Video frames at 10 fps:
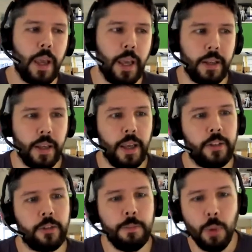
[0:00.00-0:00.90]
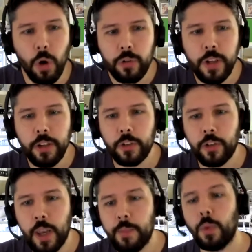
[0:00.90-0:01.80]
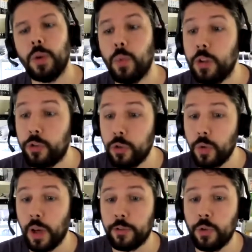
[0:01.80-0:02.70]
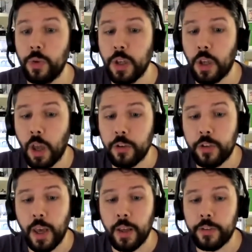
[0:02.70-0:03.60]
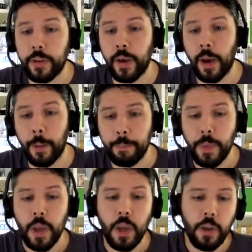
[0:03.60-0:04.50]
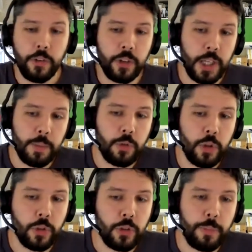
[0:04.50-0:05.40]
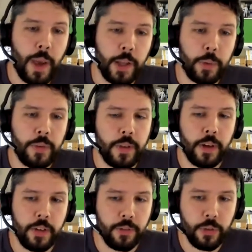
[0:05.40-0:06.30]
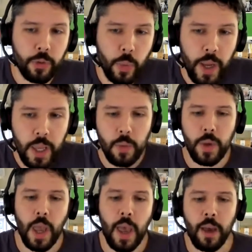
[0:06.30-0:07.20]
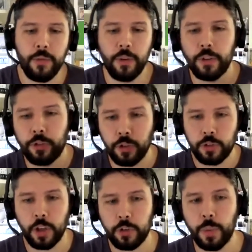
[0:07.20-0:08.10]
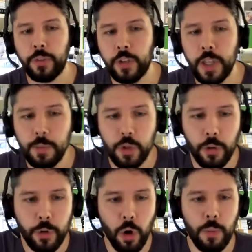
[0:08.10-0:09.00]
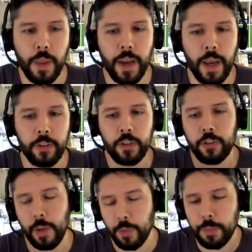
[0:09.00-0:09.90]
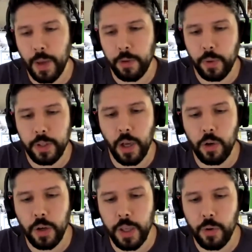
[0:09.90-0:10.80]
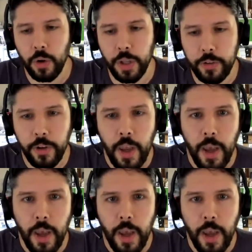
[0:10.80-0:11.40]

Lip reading: it's mostly the same. We do have to realize that Teams uses bandwidth in a different way. We have successwithteams.com that has a separate bandwidth calculator on it.